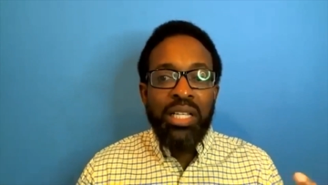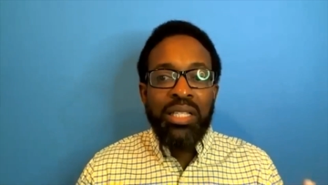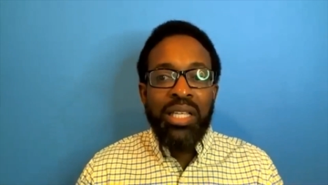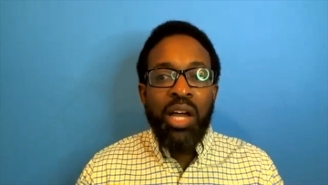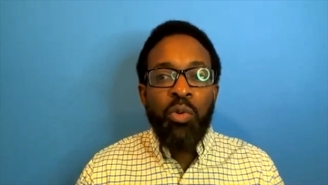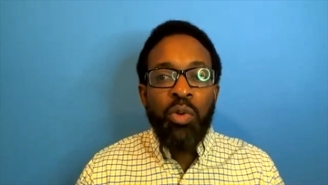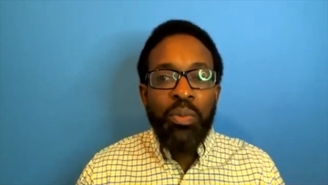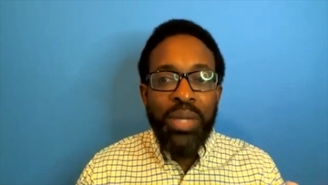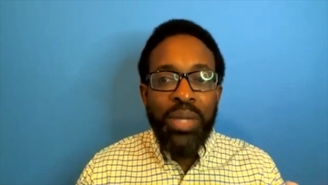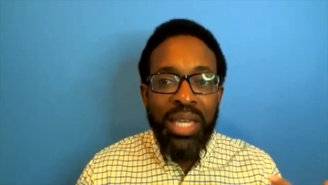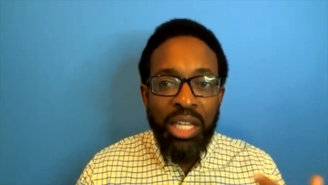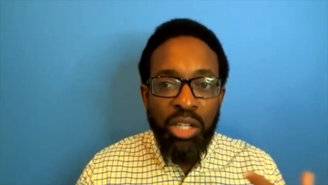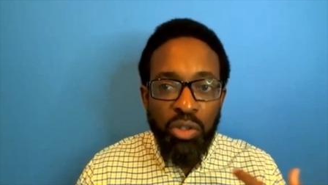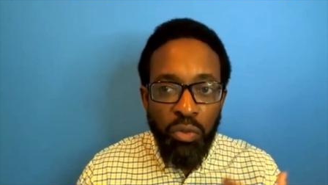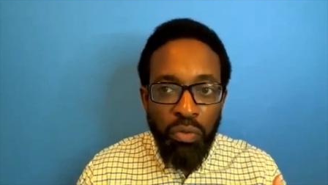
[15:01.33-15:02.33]
is how we
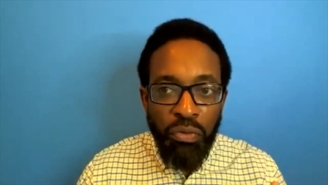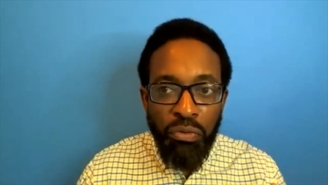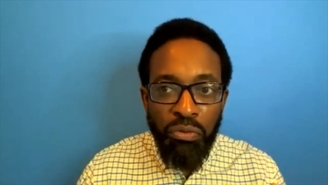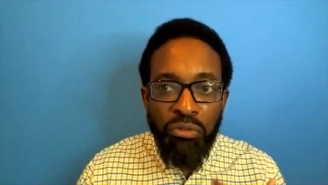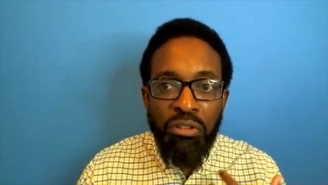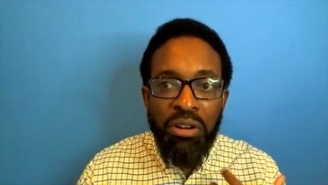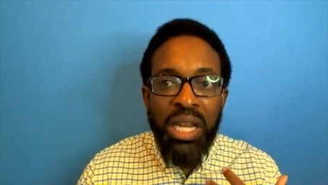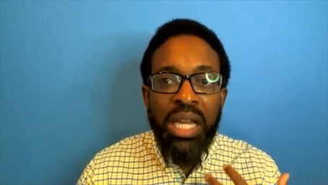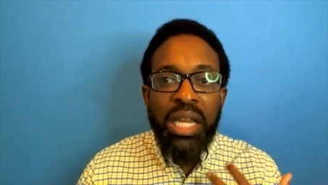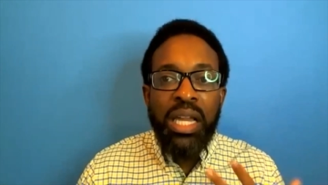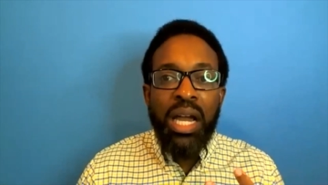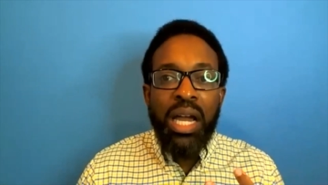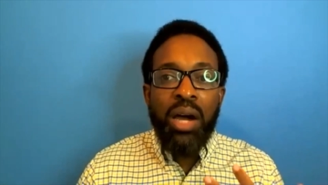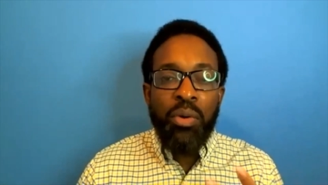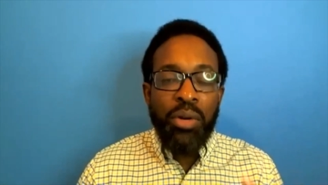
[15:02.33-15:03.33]
begin to
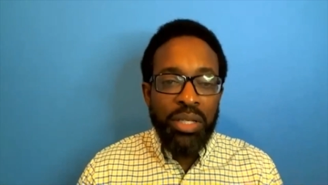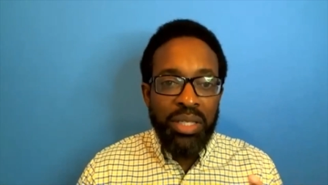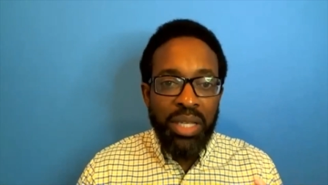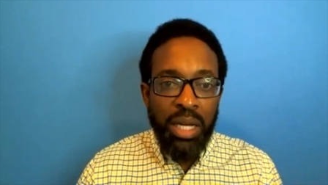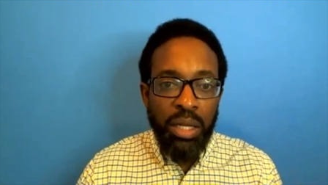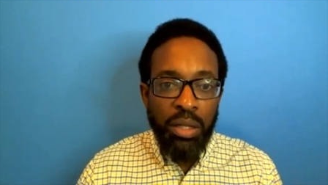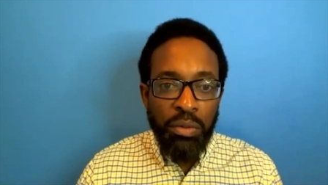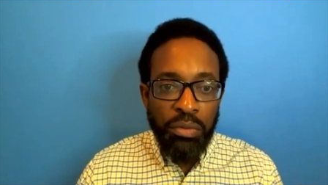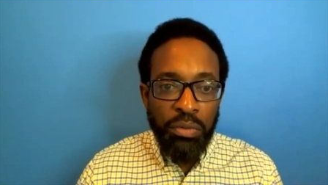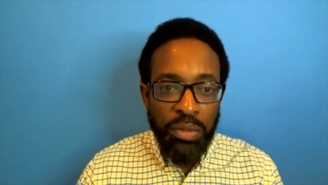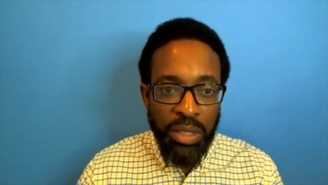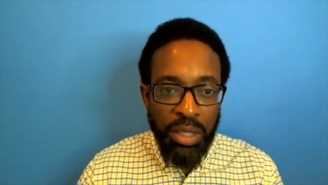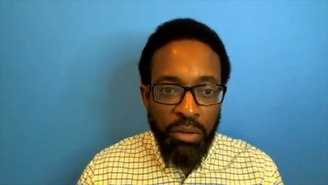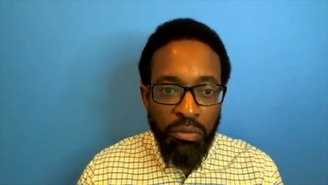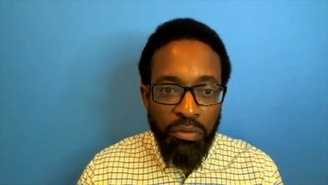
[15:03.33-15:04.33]
free
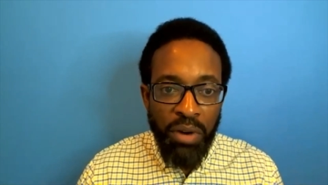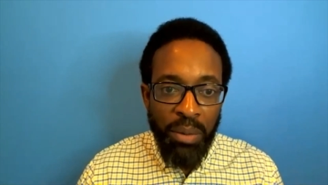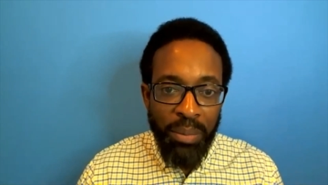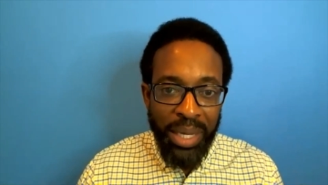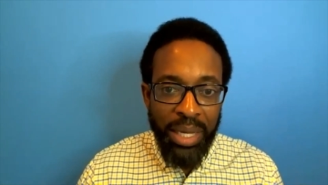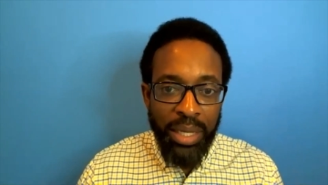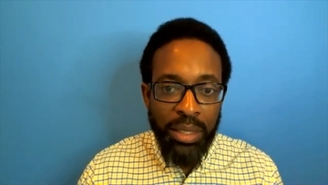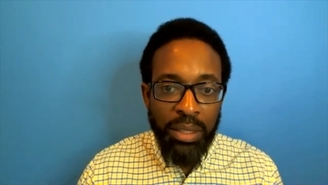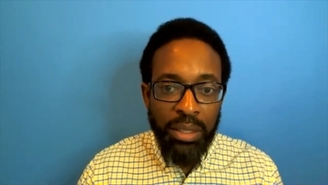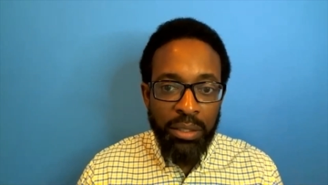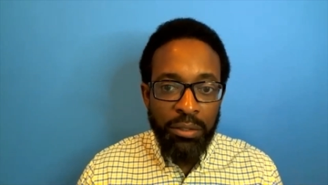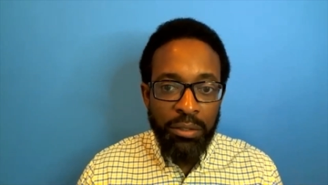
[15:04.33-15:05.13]
ourselves from it.